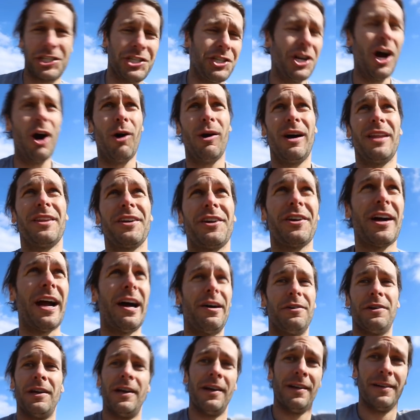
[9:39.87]
snow on the
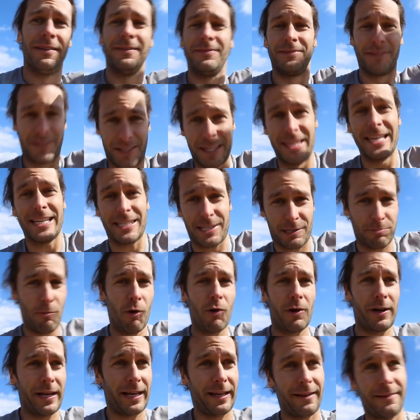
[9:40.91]
ground this
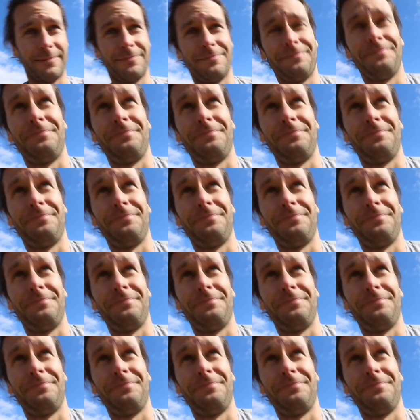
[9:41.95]
morning.